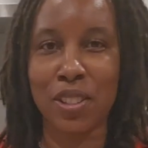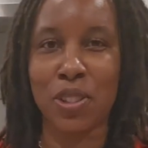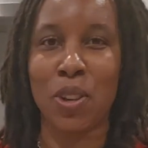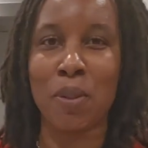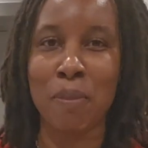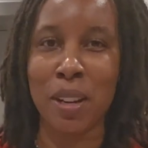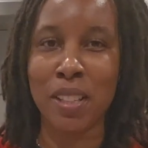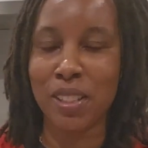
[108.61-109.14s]

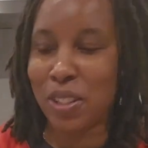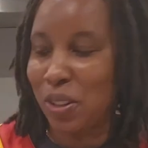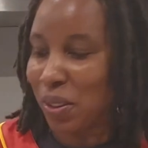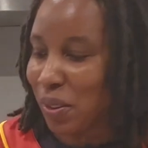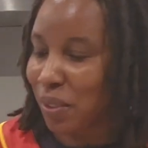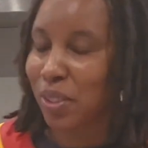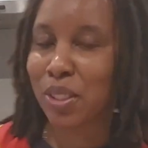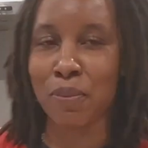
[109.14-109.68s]
Sorry about that.
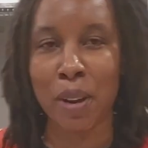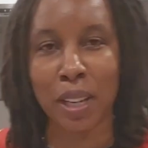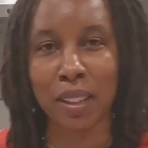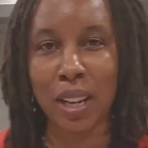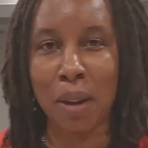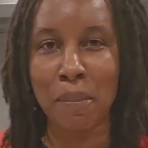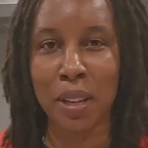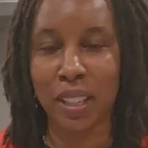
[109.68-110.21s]
Just
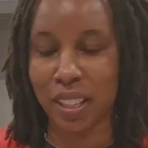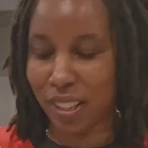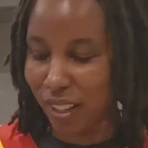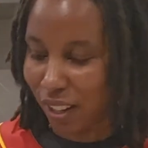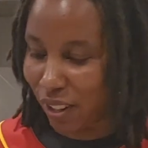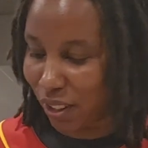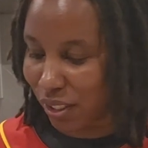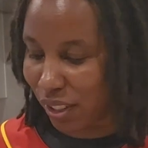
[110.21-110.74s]
got back in the
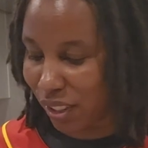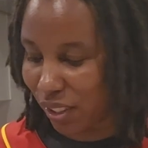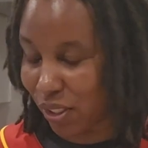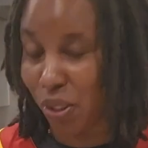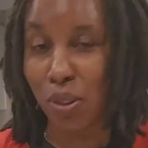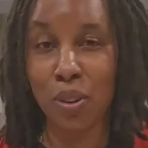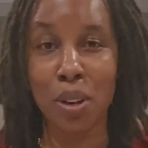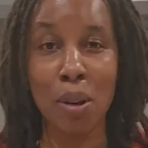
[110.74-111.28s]
house.
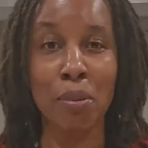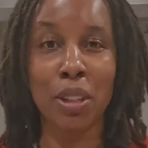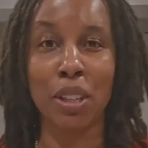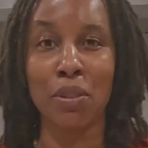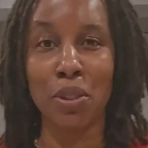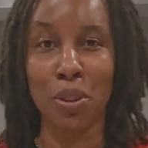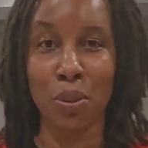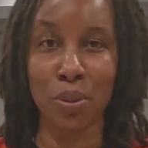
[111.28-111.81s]
So, now I'm going to
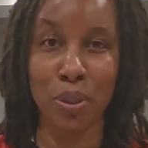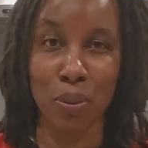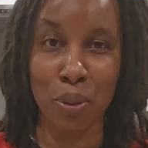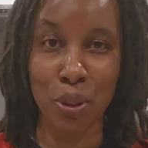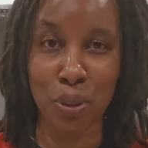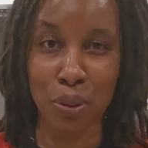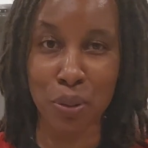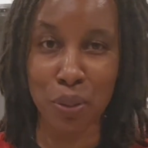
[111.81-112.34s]
give you the
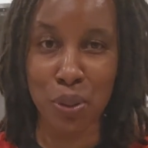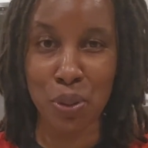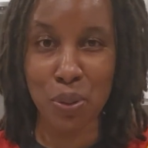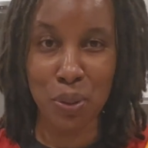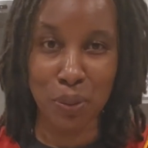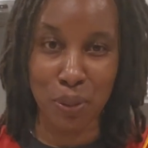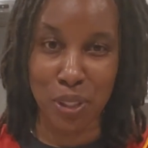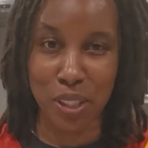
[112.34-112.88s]
real review
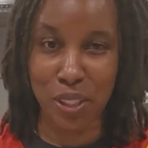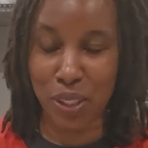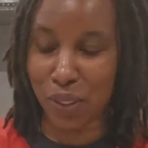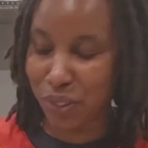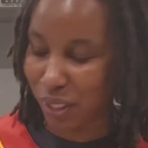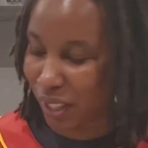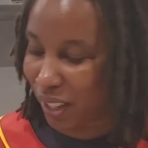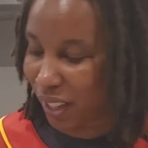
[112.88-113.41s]
of what's left.